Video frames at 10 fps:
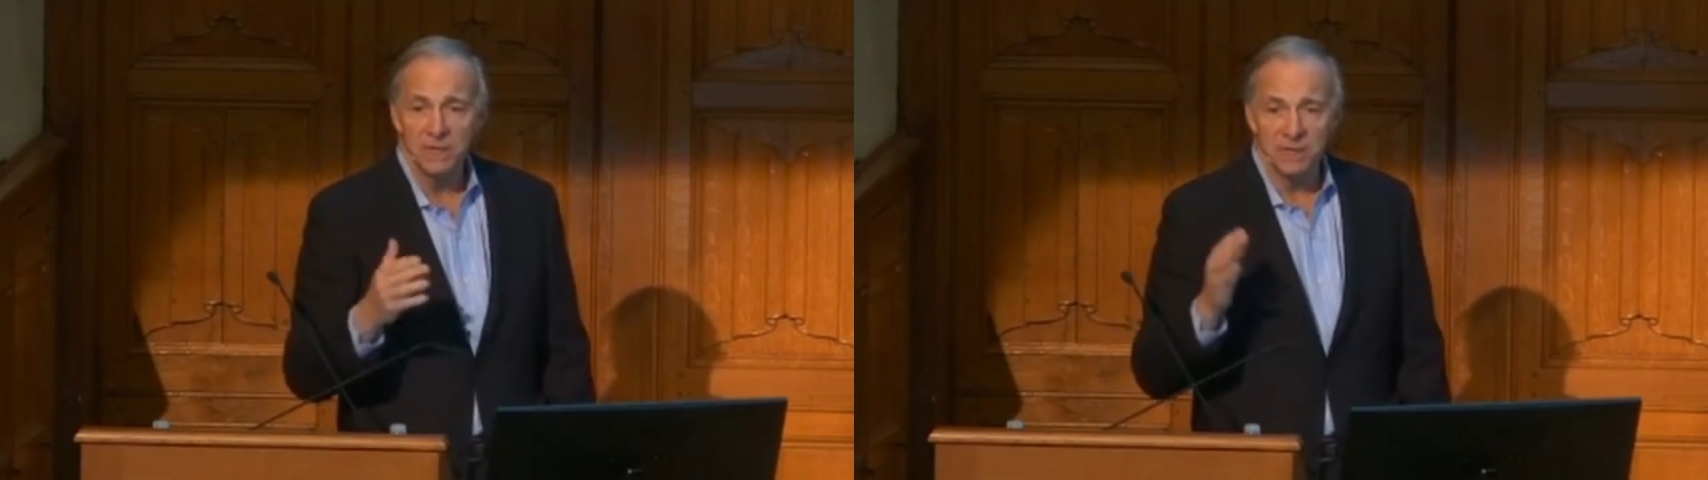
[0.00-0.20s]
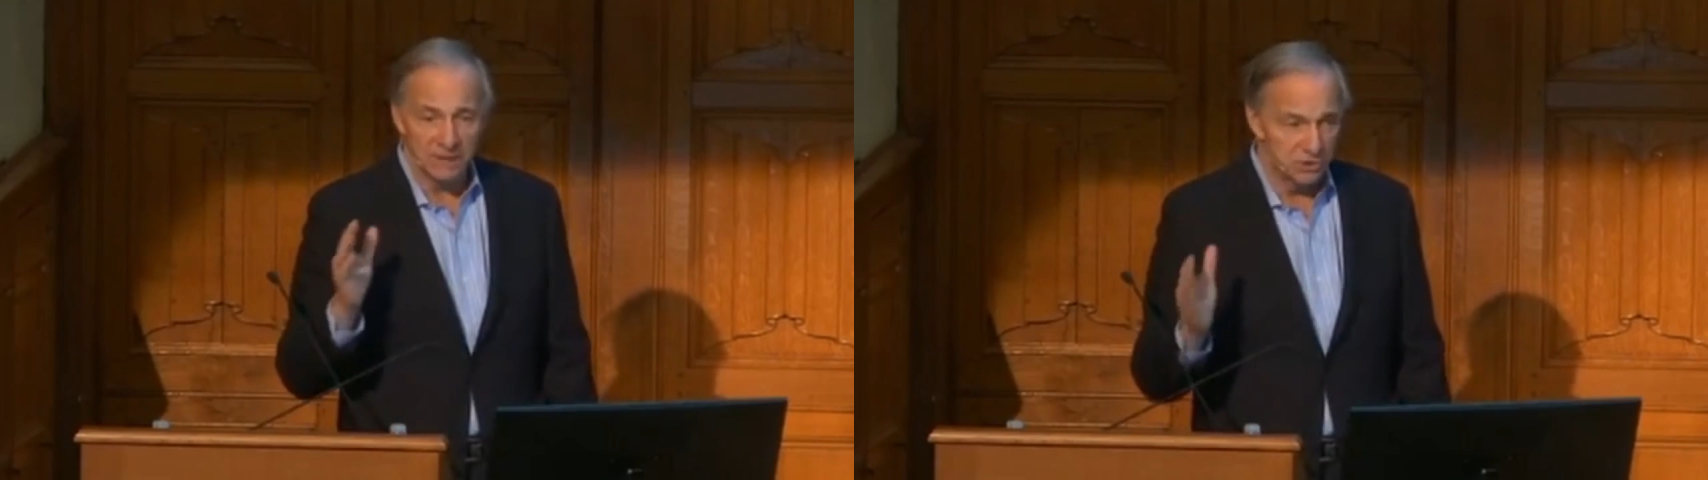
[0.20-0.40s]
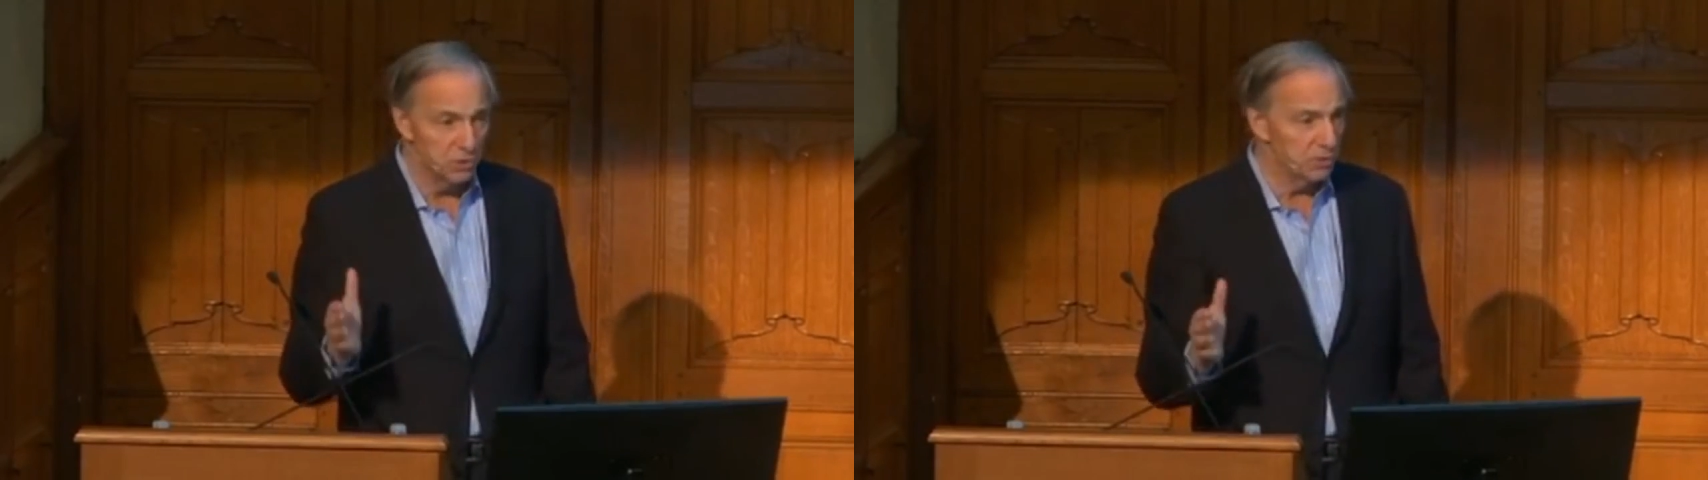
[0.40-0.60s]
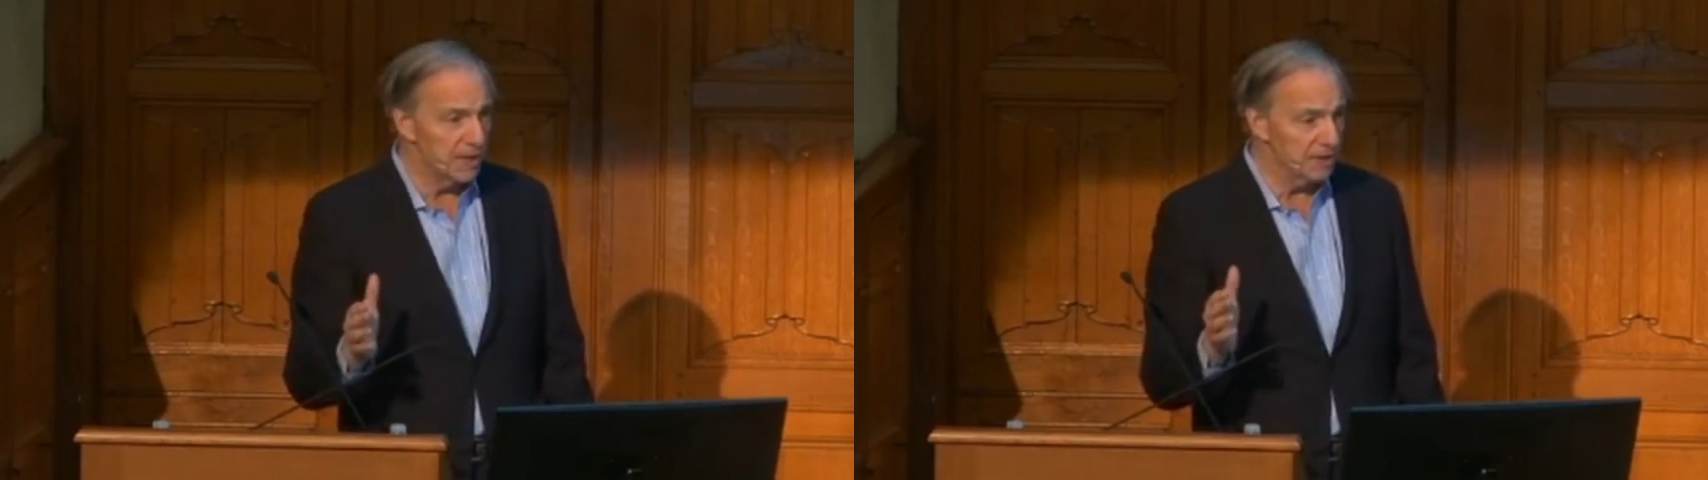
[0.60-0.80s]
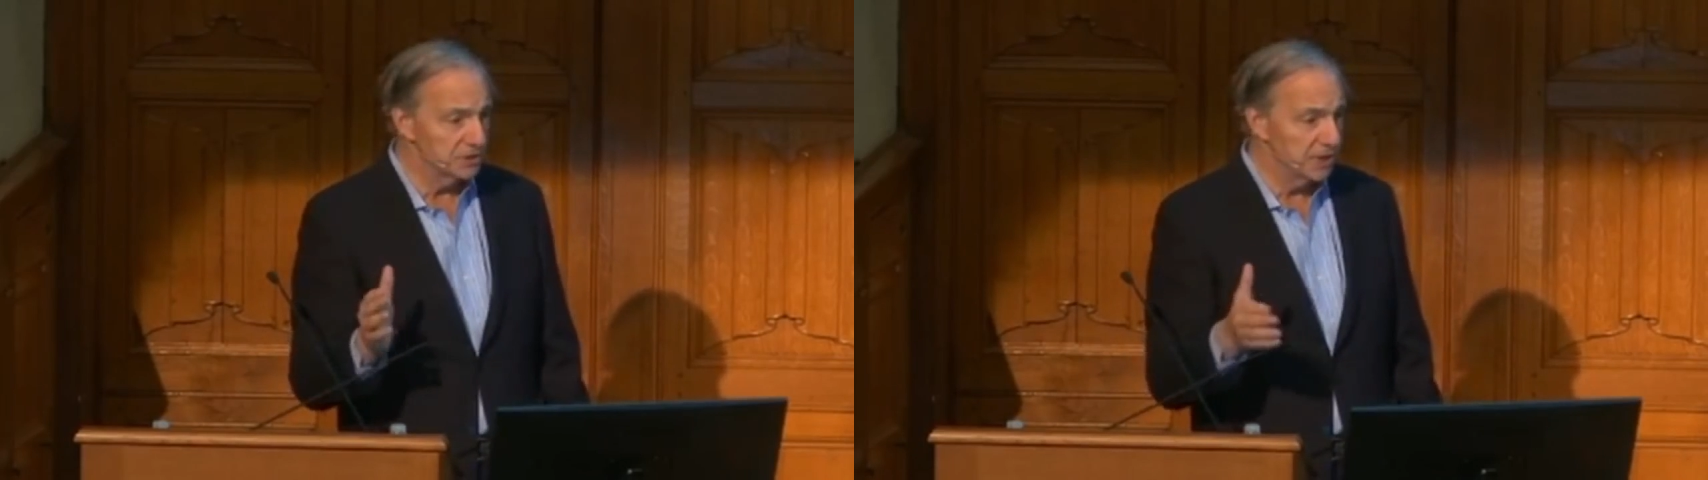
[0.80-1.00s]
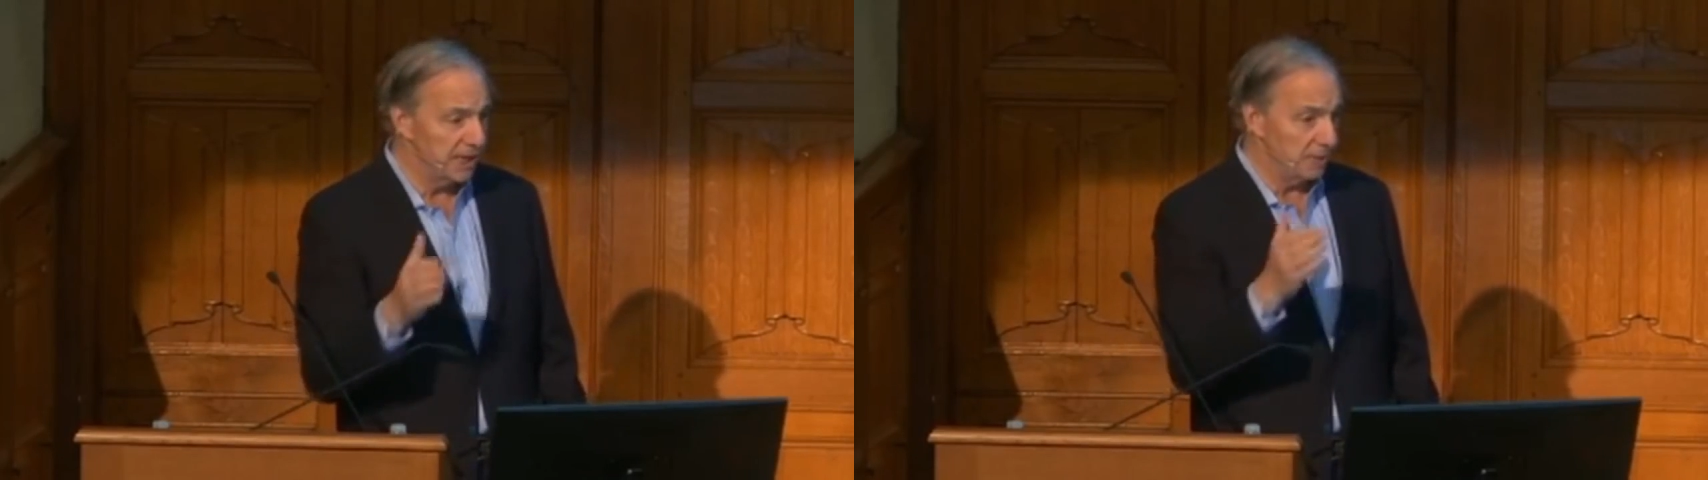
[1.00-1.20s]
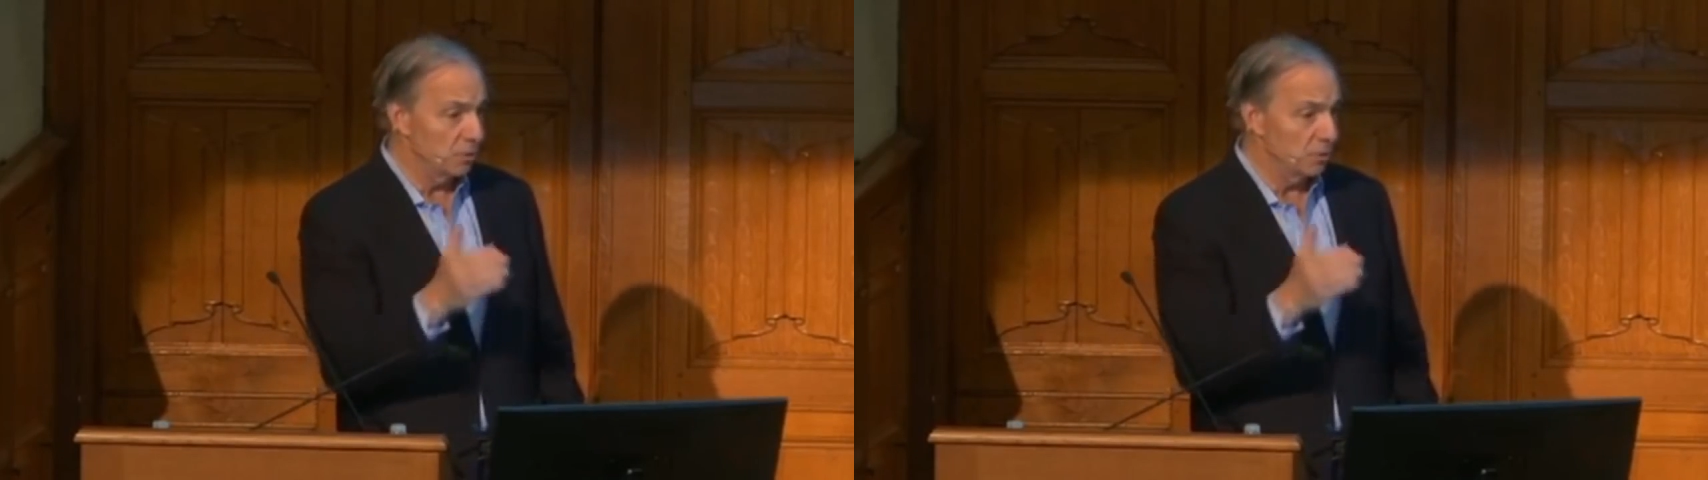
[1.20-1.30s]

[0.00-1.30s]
like 2008,